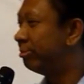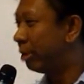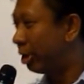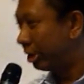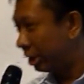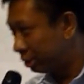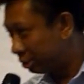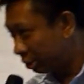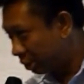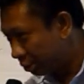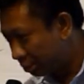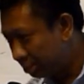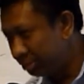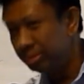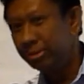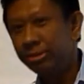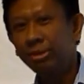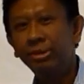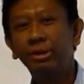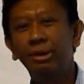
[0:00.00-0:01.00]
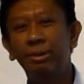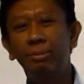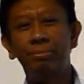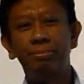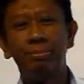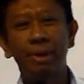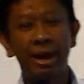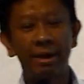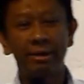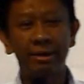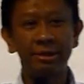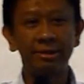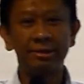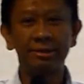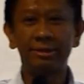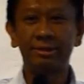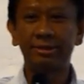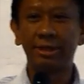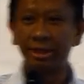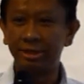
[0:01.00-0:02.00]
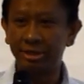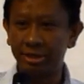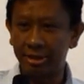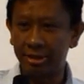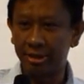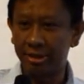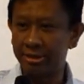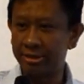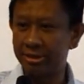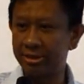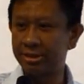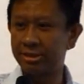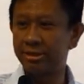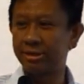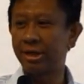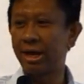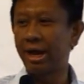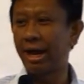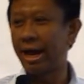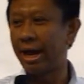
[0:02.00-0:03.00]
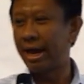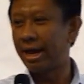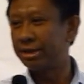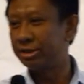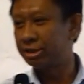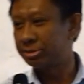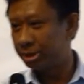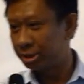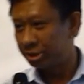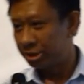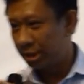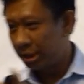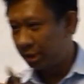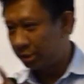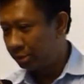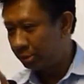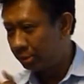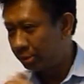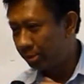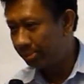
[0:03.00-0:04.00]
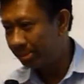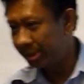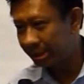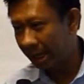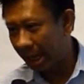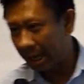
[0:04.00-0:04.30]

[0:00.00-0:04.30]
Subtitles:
morning to you, parents, teachers, and especially to Ms.